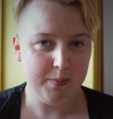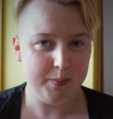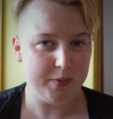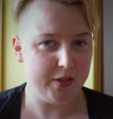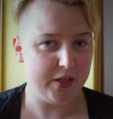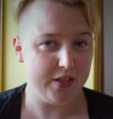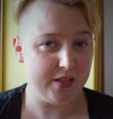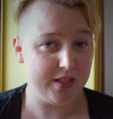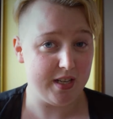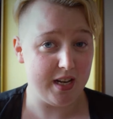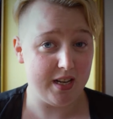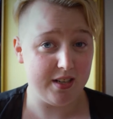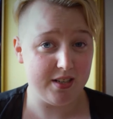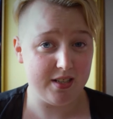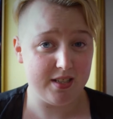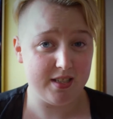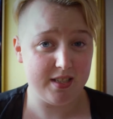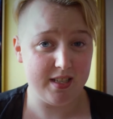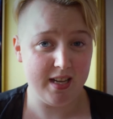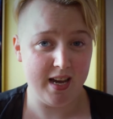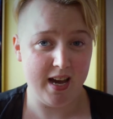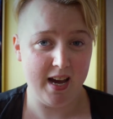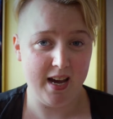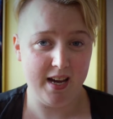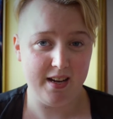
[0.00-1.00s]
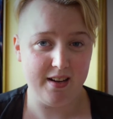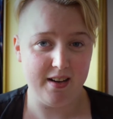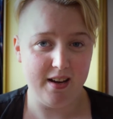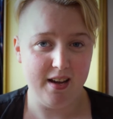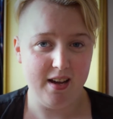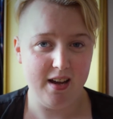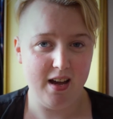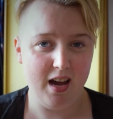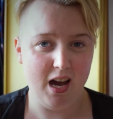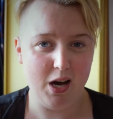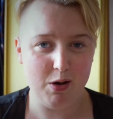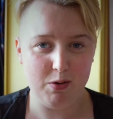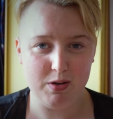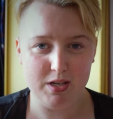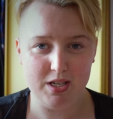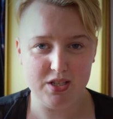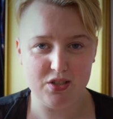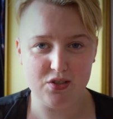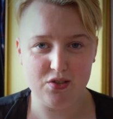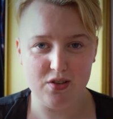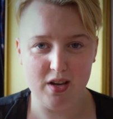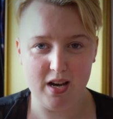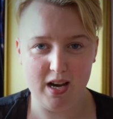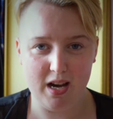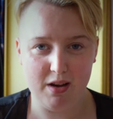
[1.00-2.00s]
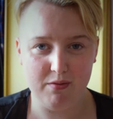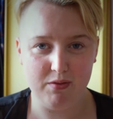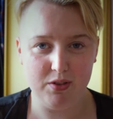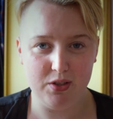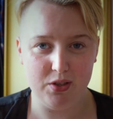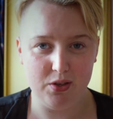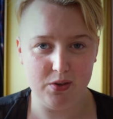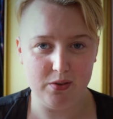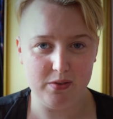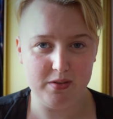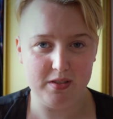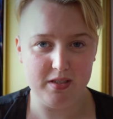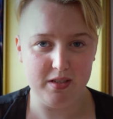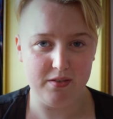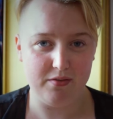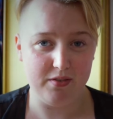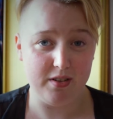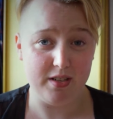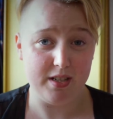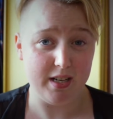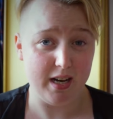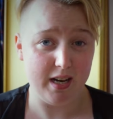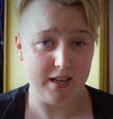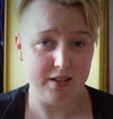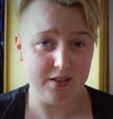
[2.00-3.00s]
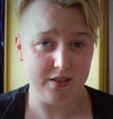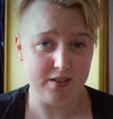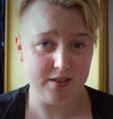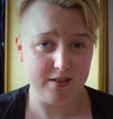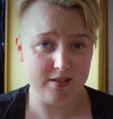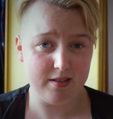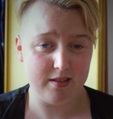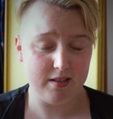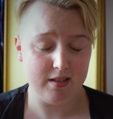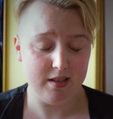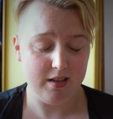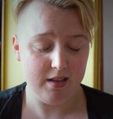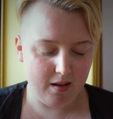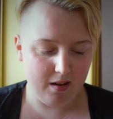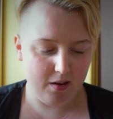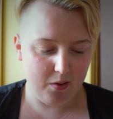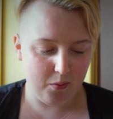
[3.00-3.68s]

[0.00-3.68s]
because I understand how it is to have those different diagnoses.